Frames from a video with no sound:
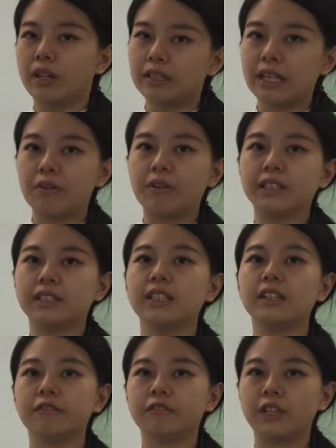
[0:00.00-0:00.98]

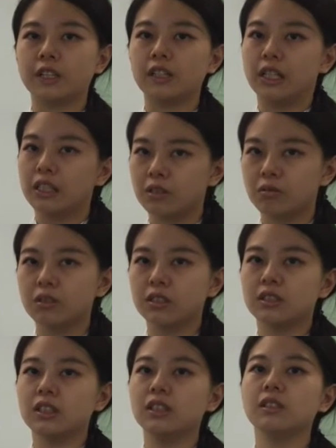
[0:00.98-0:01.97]
directly affect the
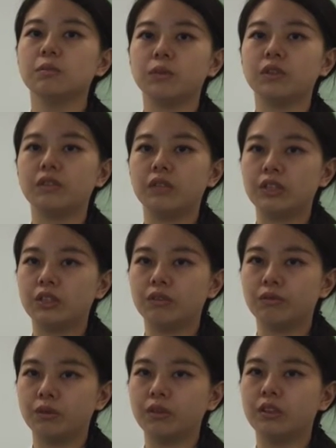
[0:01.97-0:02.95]
intrinsic motivation
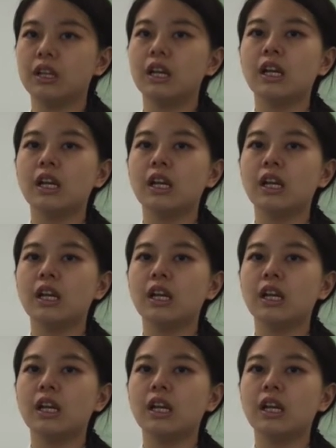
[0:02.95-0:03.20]
for